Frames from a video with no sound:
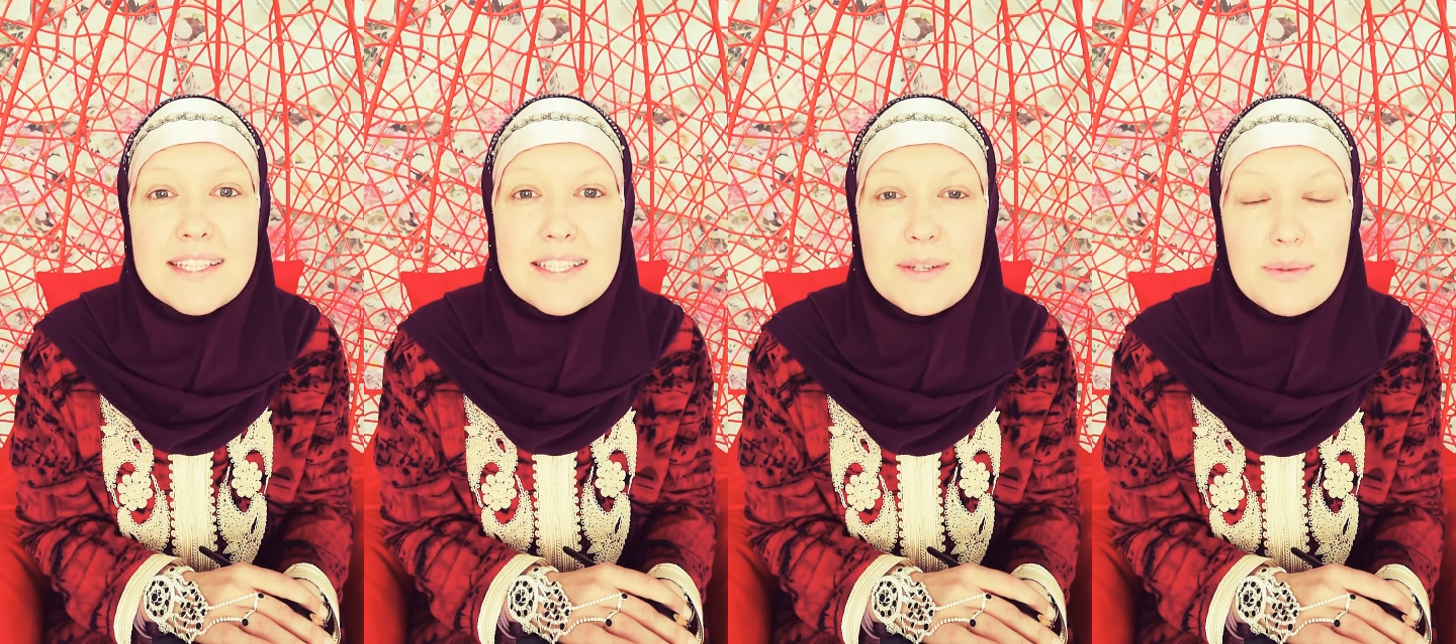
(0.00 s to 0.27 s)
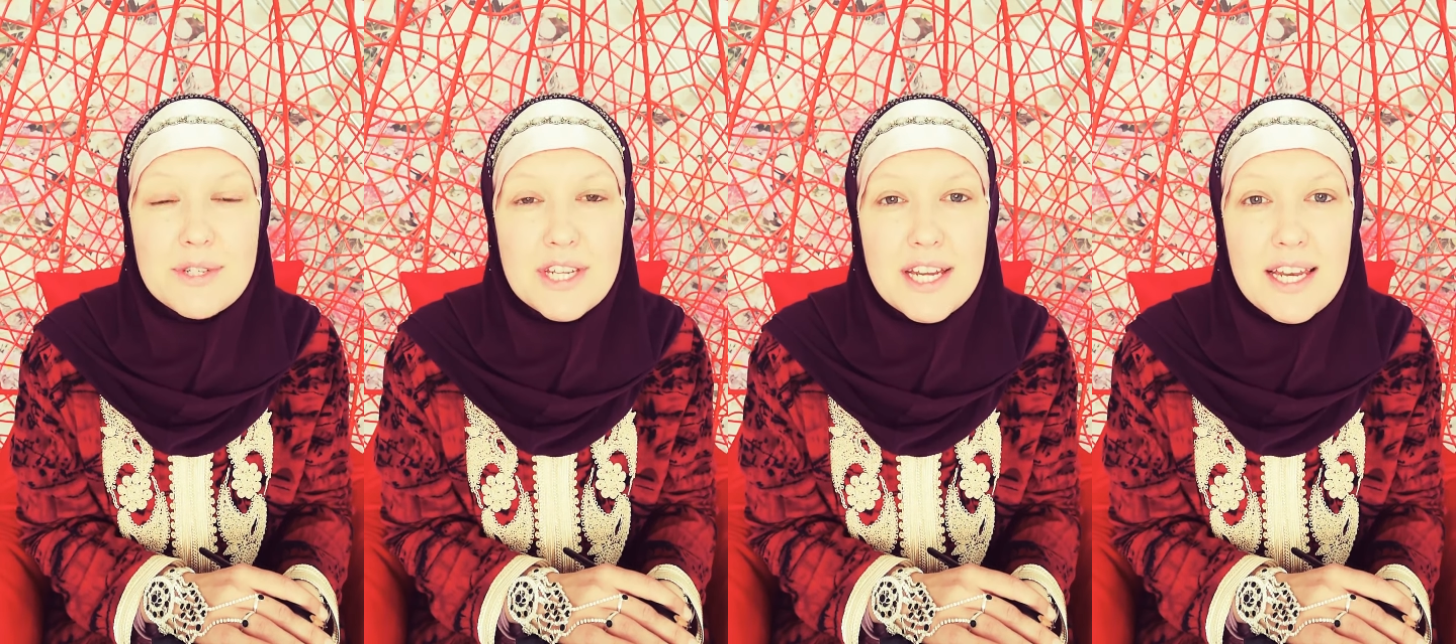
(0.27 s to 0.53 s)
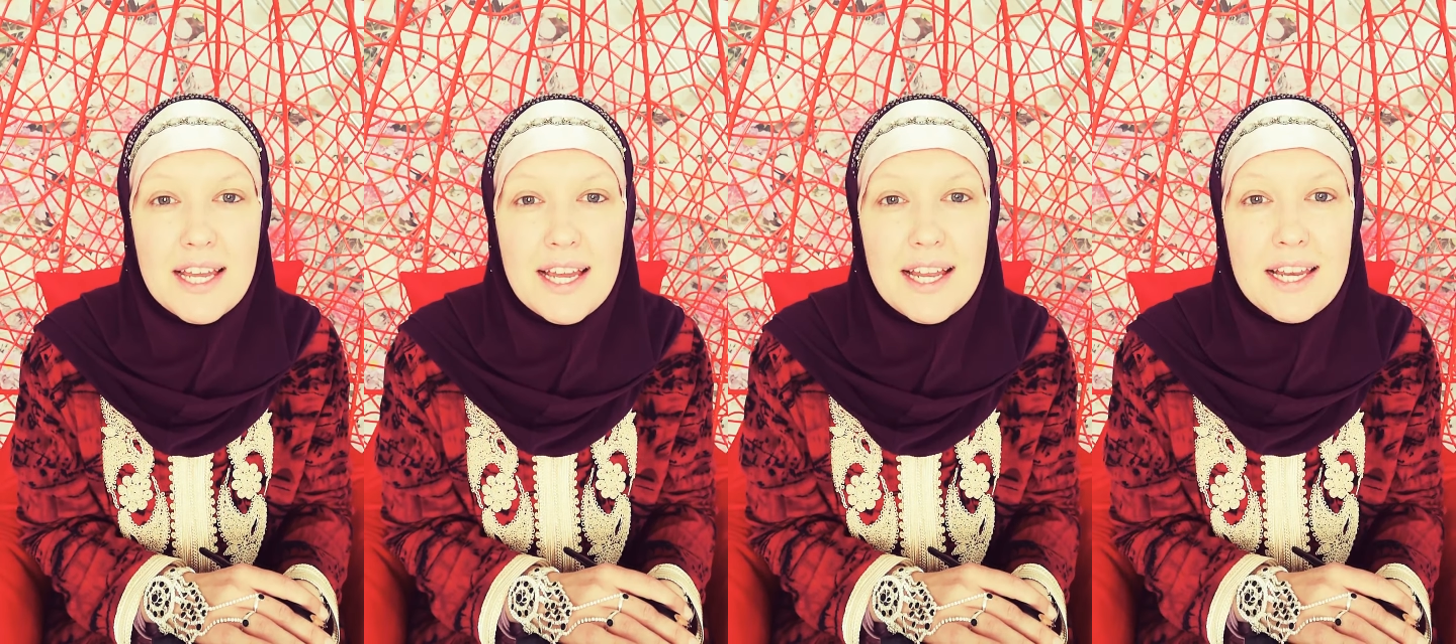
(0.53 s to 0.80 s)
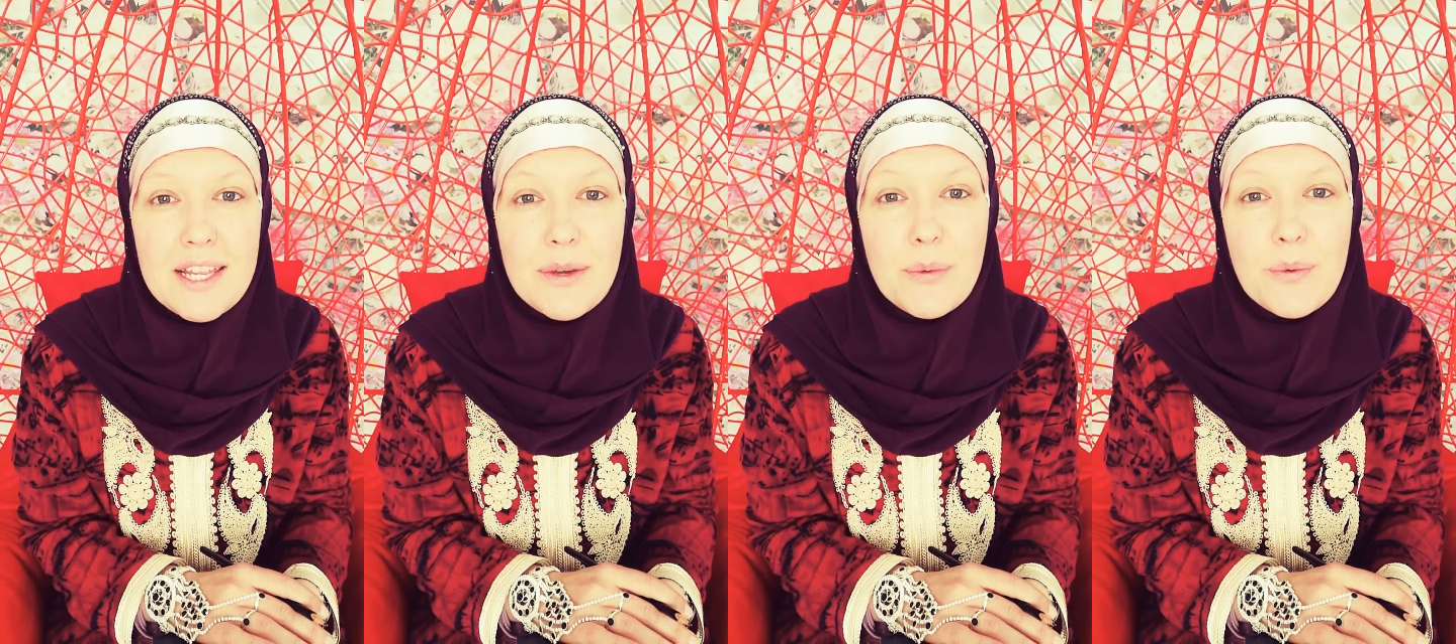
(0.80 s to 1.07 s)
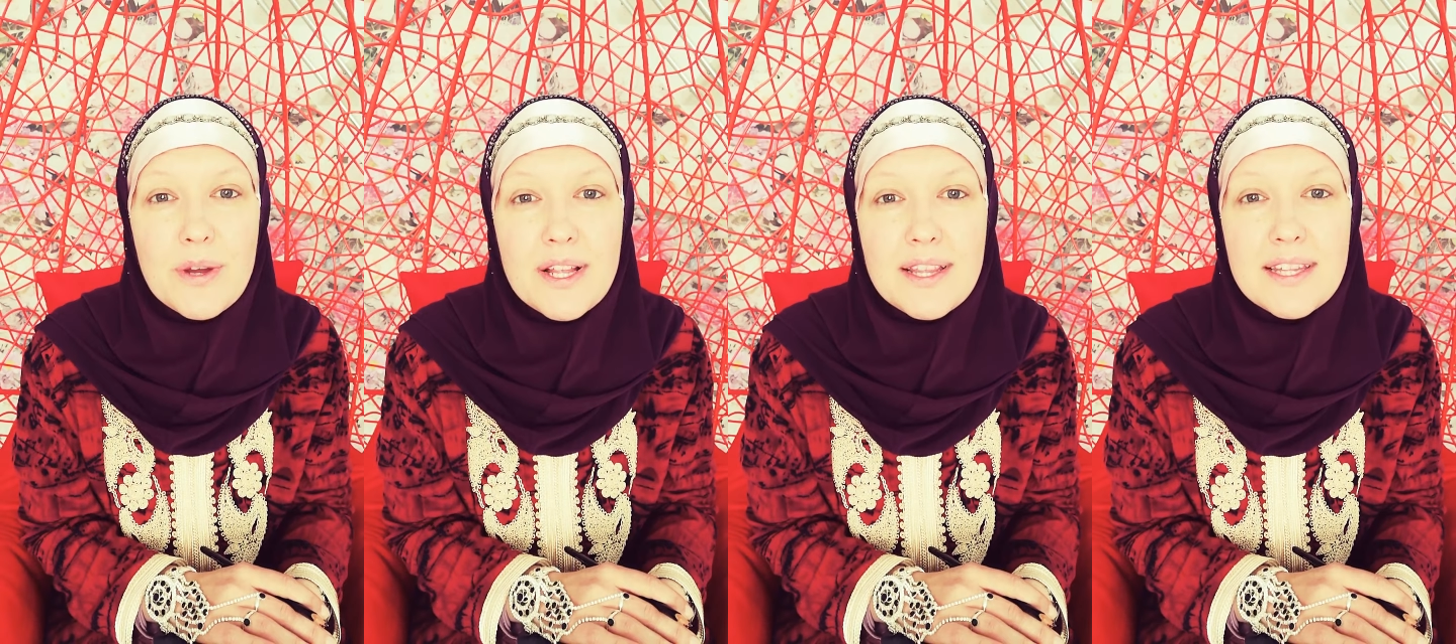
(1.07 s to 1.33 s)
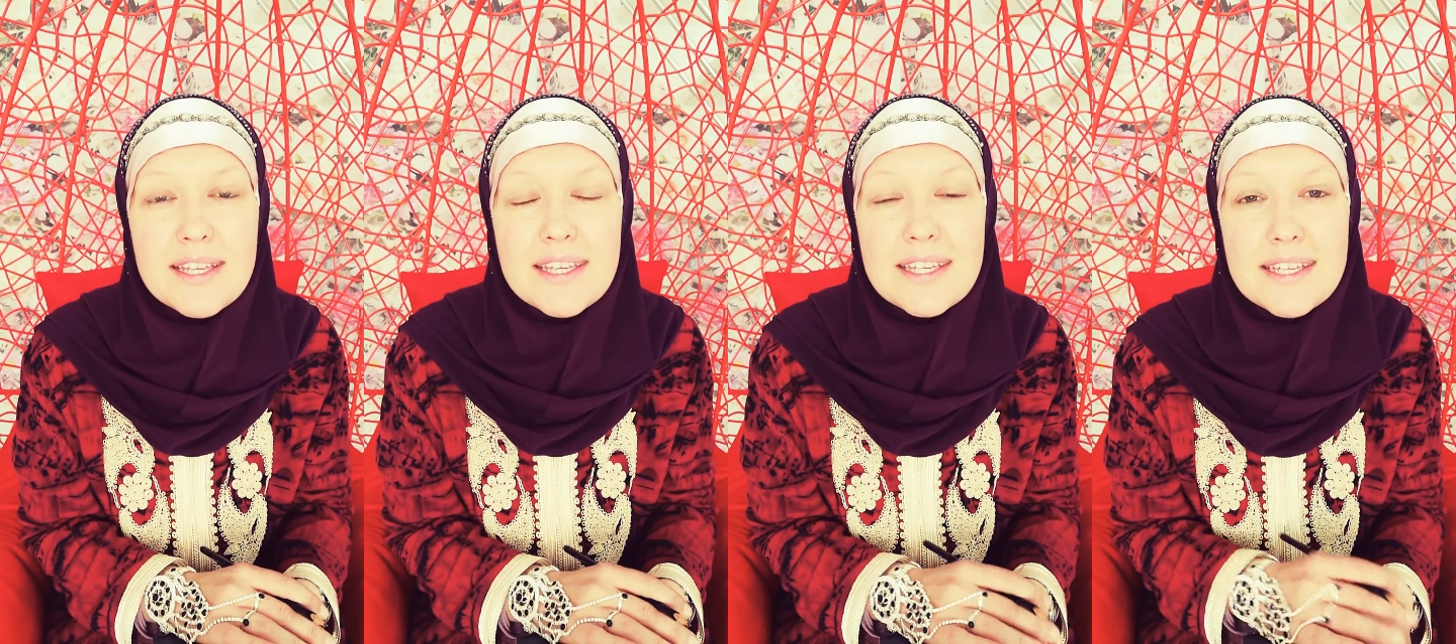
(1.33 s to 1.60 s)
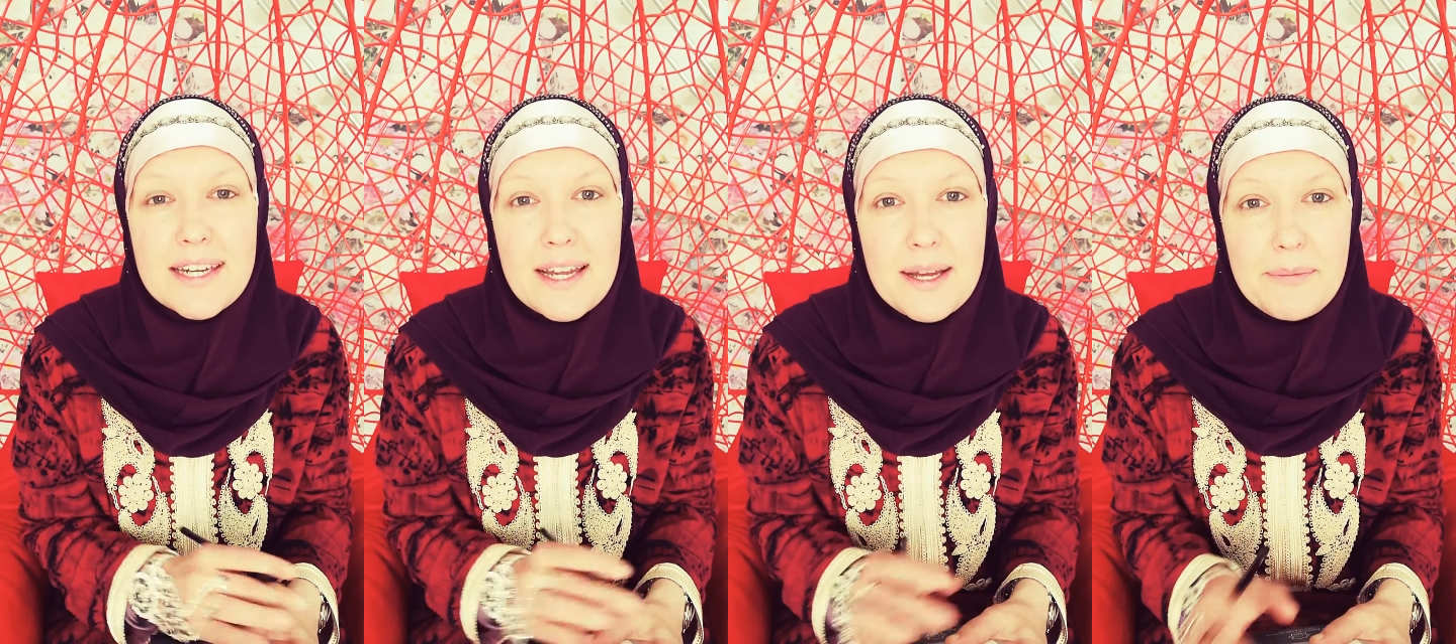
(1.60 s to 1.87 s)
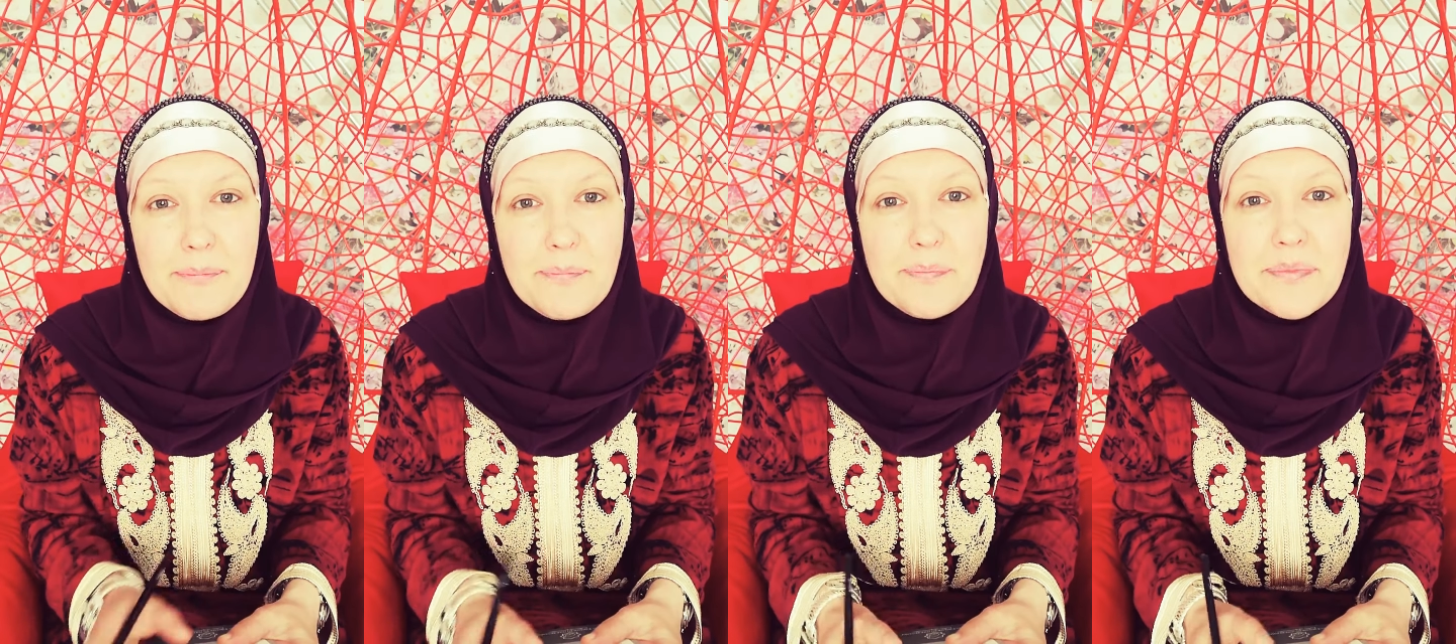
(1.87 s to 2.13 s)
zawjalali, wal
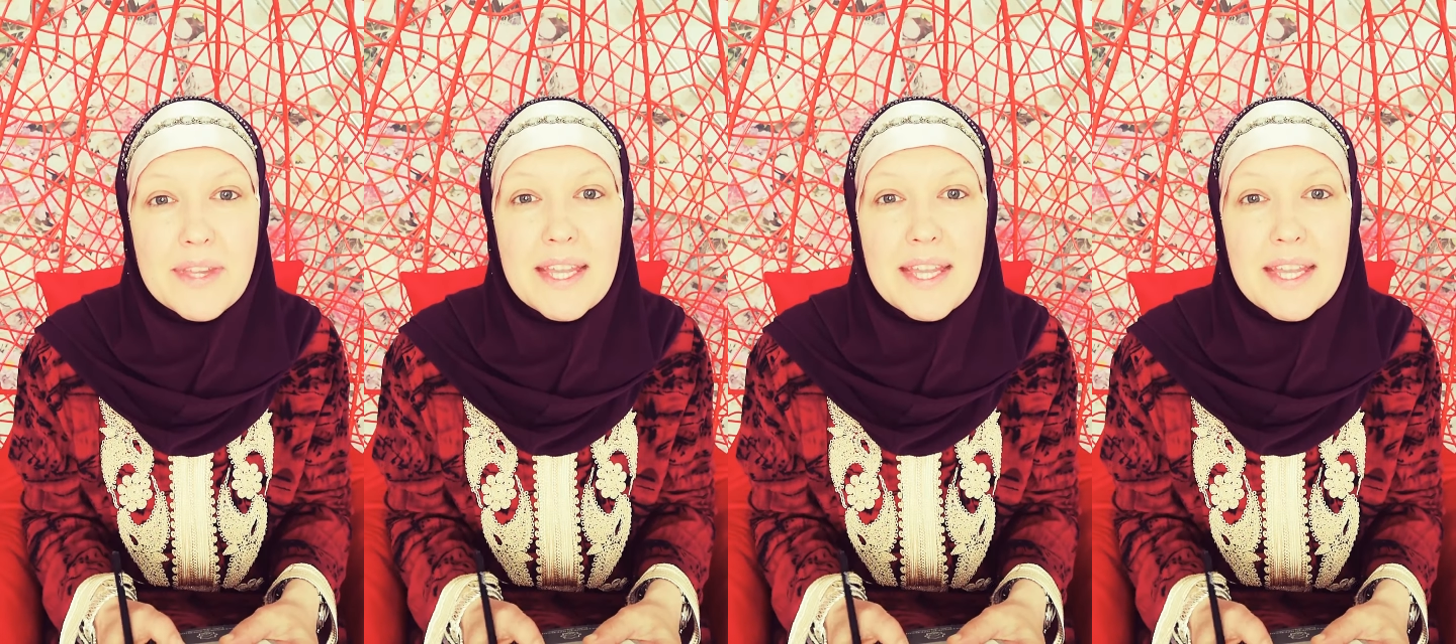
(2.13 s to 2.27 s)
ikram.